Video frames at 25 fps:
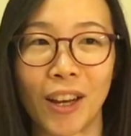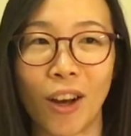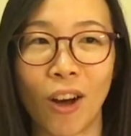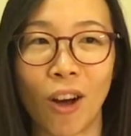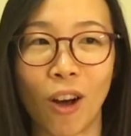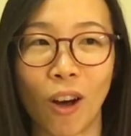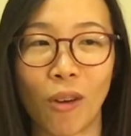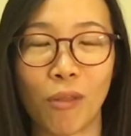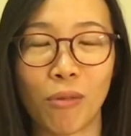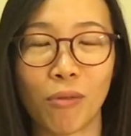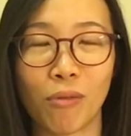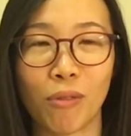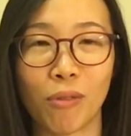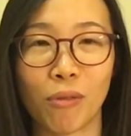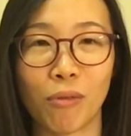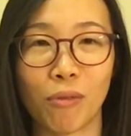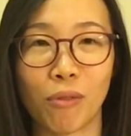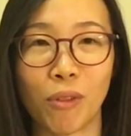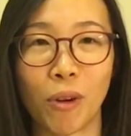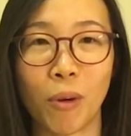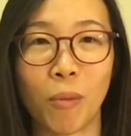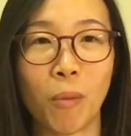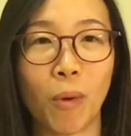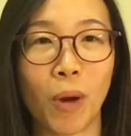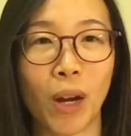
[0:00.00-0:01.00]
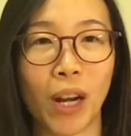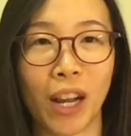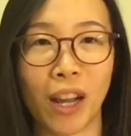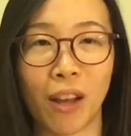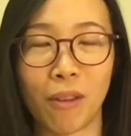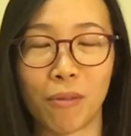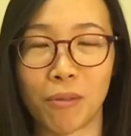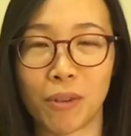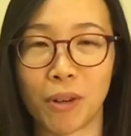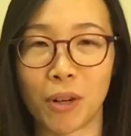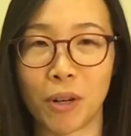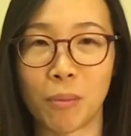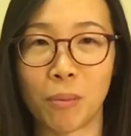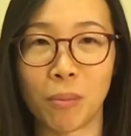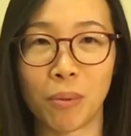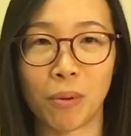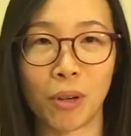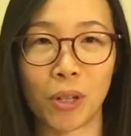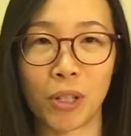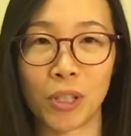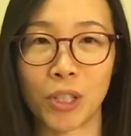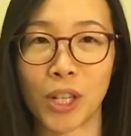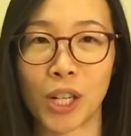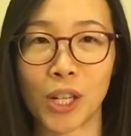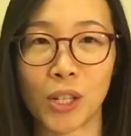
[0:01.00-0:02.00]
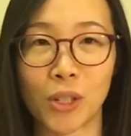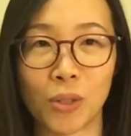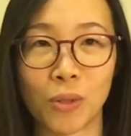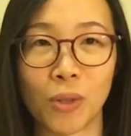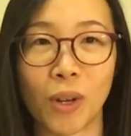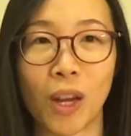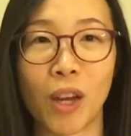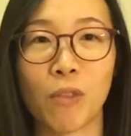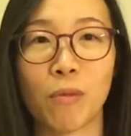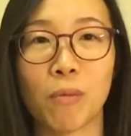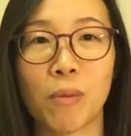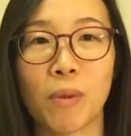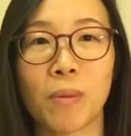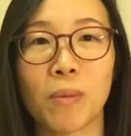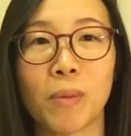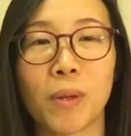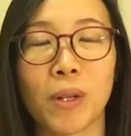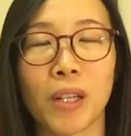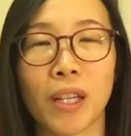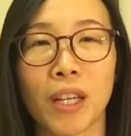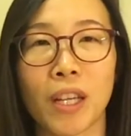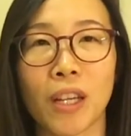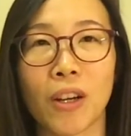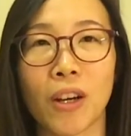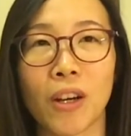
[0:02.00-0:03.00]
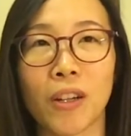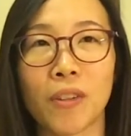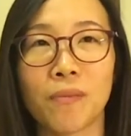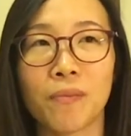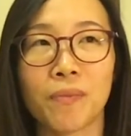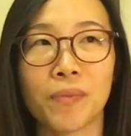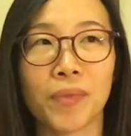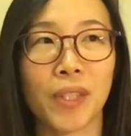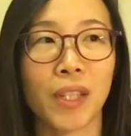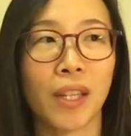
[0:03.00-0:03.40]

off from whatever project you have been working on.